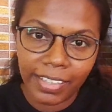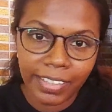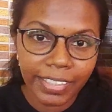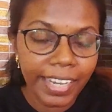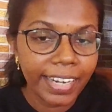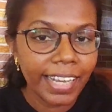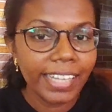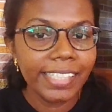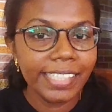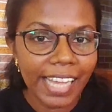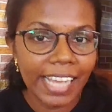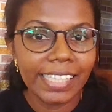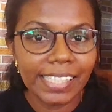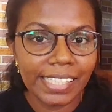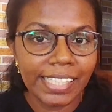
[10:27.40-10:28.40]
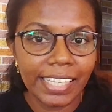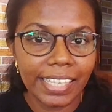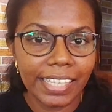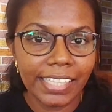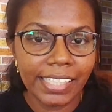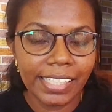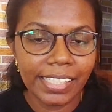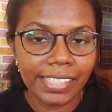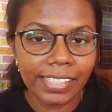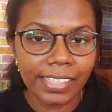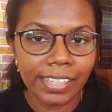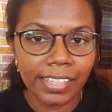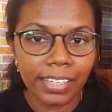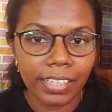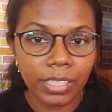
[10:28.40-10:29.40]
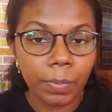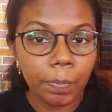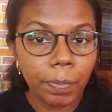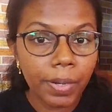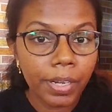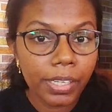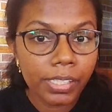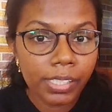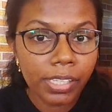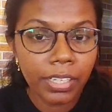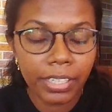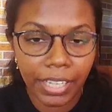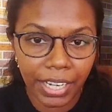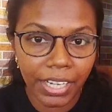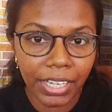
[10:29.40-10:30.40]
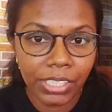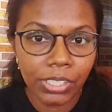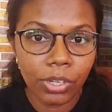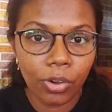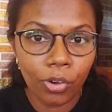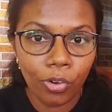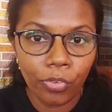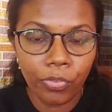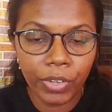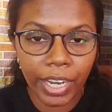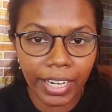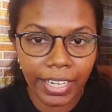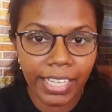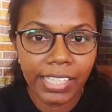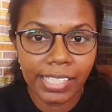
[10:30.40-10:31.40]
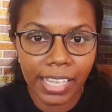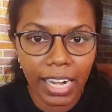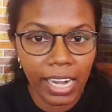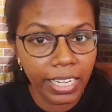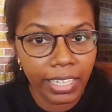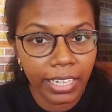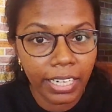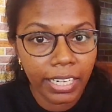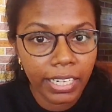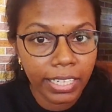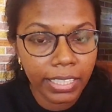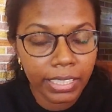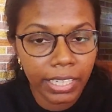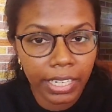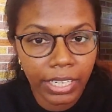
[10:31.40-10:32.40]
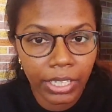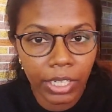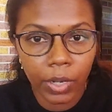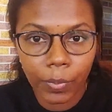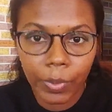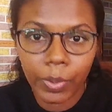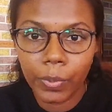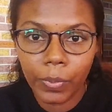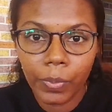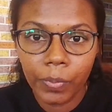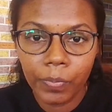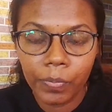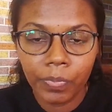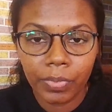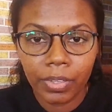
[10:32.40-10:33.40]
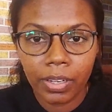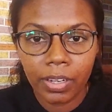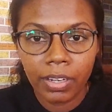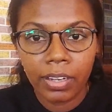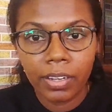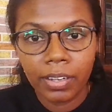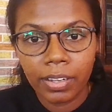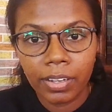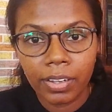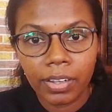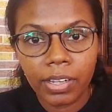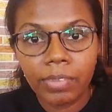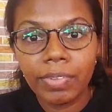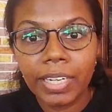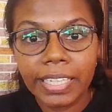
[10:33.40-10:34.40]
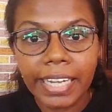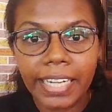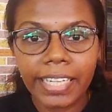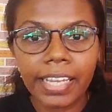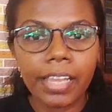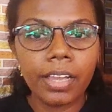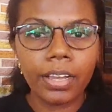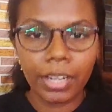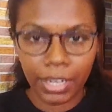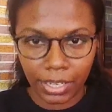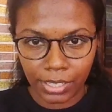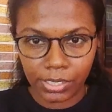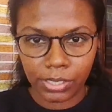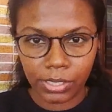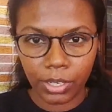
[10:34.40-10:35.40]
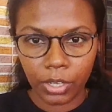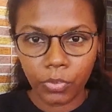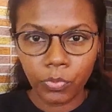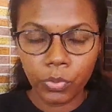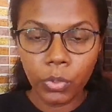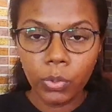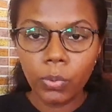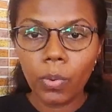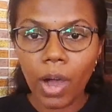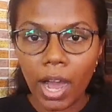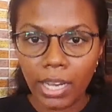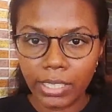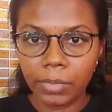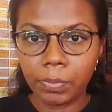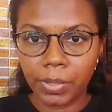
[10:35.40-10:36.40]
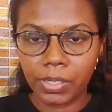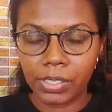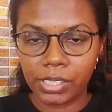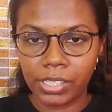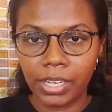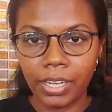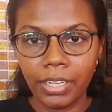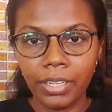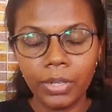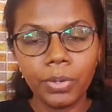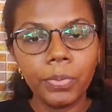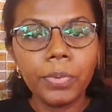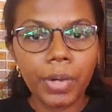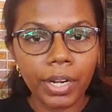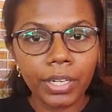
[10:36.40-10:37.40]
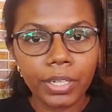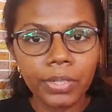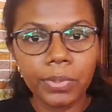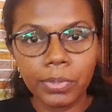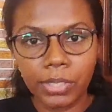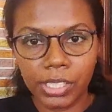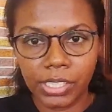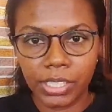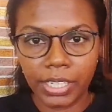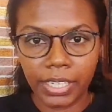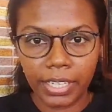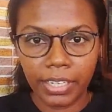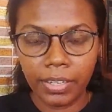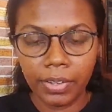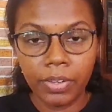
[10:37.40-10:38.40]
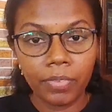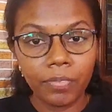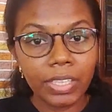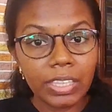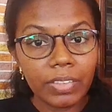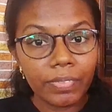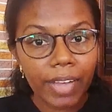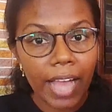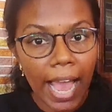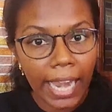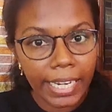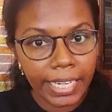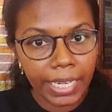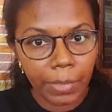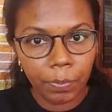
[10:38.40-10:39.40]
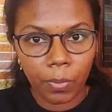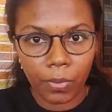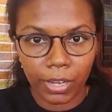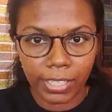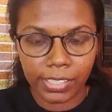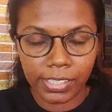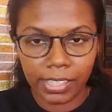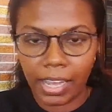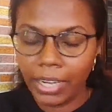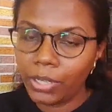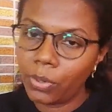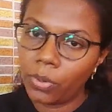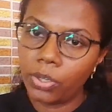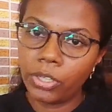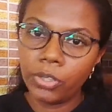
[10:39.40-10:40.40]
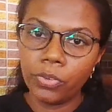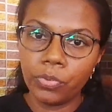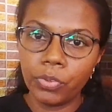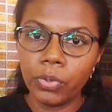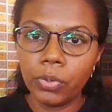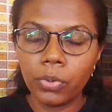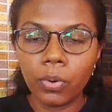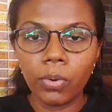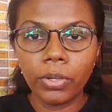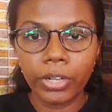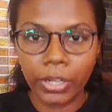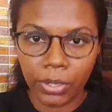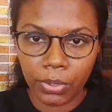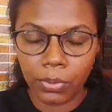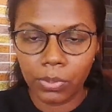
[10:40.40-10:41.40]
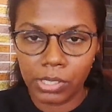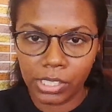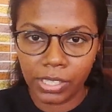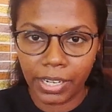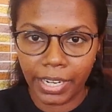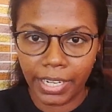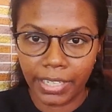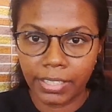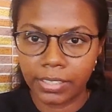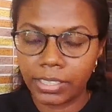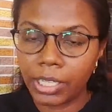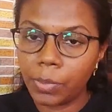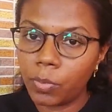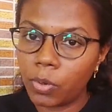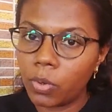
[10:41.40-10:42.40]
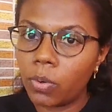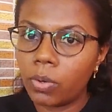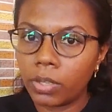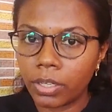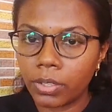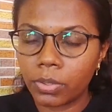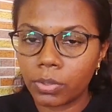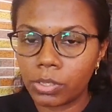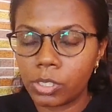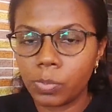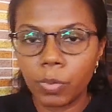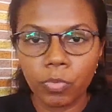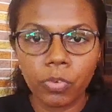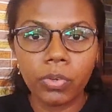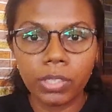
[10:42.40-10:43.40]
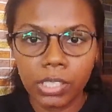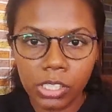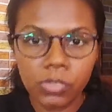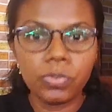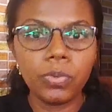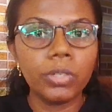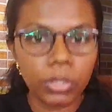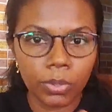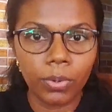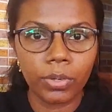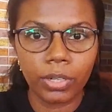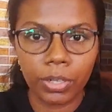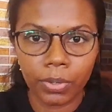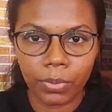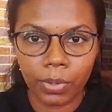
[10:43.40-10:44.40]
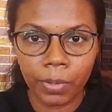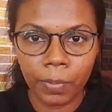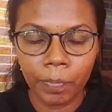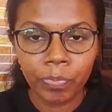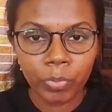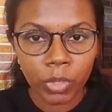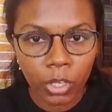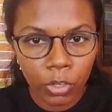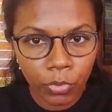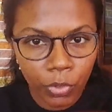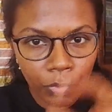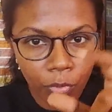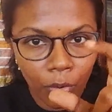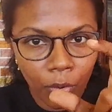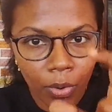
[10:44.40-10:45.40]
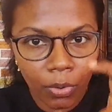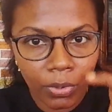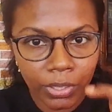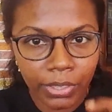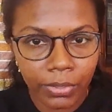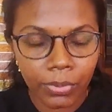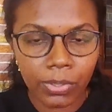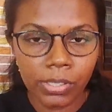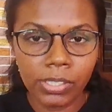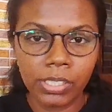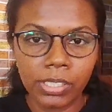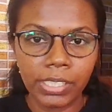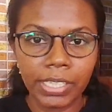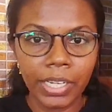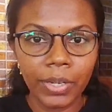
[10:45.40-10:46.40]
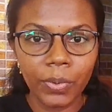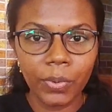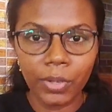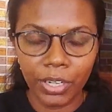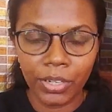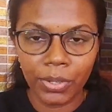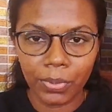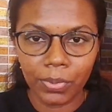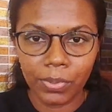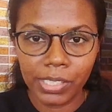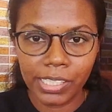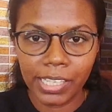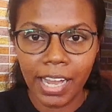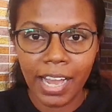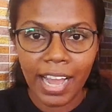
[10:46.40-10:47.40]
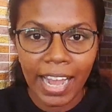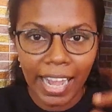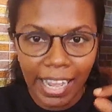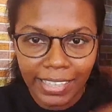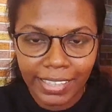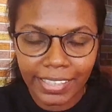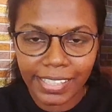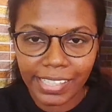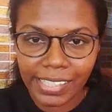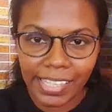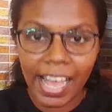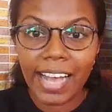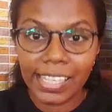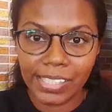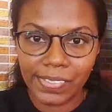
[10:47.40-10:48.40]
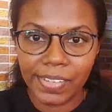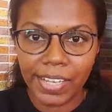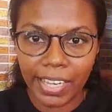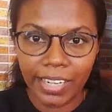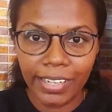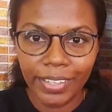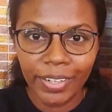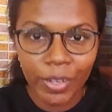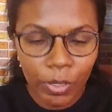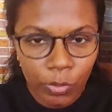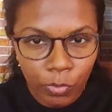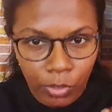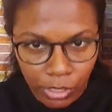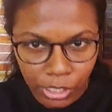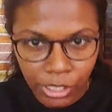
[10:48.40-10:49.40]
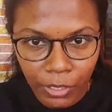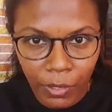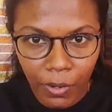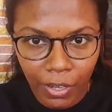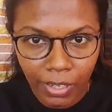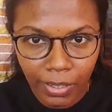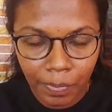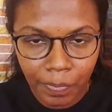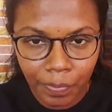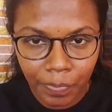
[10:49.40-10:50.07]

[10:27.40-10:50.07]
There are chances the percentage of getting selected in the interview will get increased if you are the person who conclude the GD with valid points. I told you few golden rules, right? Three more golden rules before this fourth golden rule. If you follow those three golden rules and this as well, for sure,